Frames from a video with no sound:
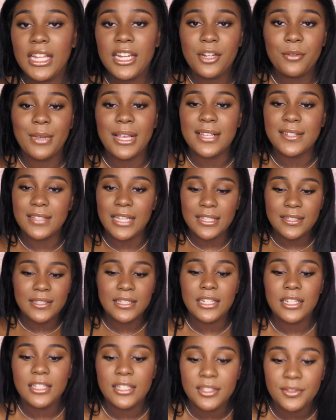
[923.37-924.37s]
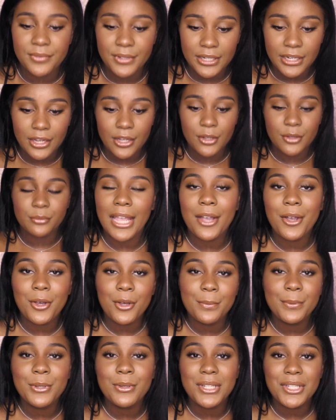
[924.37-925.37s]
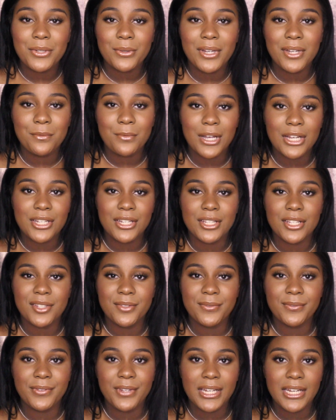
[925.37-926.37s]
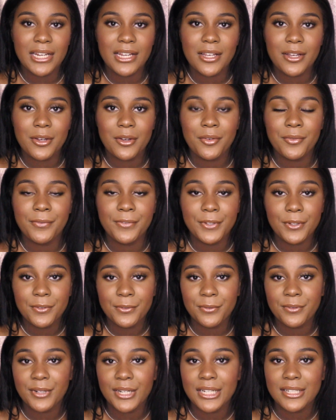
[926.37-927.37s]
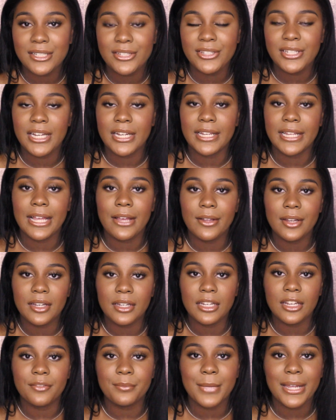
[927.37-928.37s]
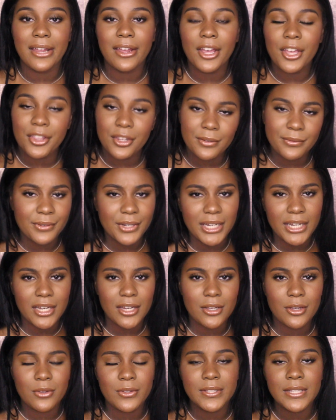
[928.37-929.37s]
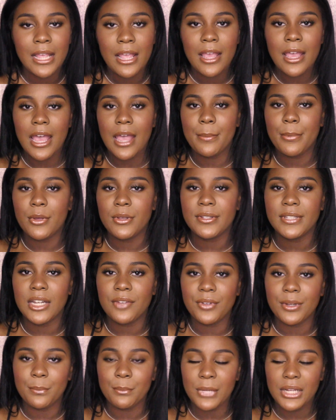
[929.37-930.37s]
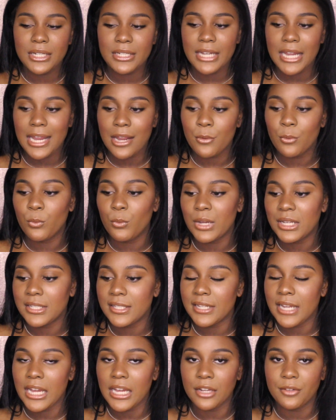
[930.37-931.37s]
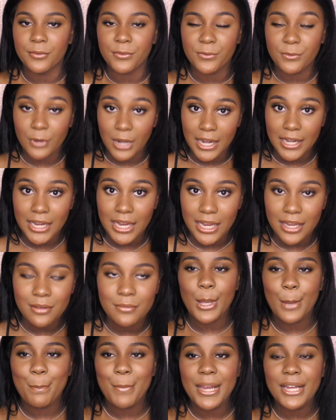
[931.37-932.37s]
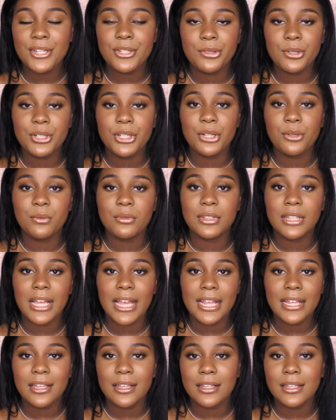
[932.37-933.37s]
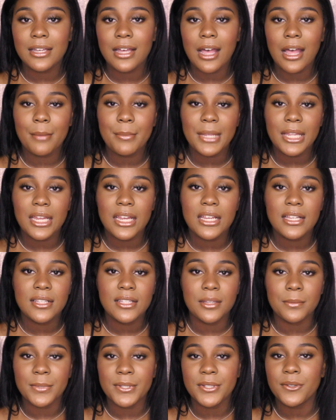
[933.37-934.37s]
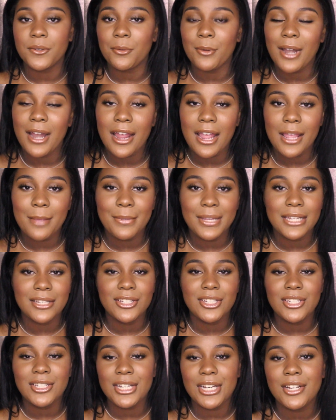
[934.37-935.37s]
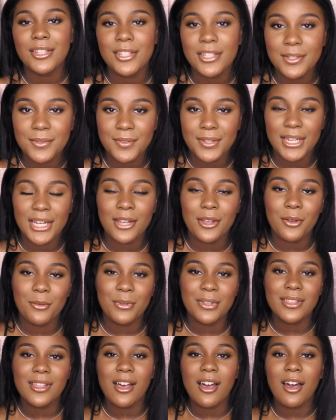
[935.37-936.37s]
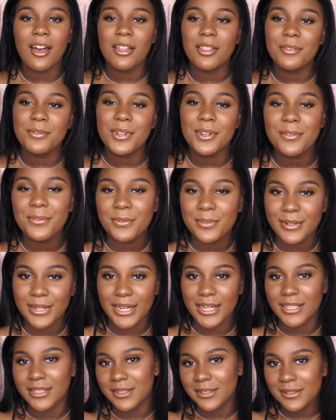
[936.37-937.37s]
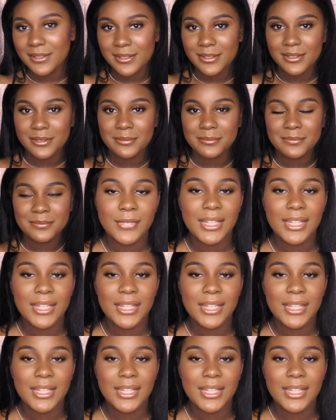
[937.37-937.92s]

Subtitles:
Anyways, that's the end of this video. I hope you enjoyed watching this video. Feel free to check out any of my other videos. I post every Monday, Wednesday, and Friday. Make sure you like, comment, and subscribe, and share this video with all of your friends.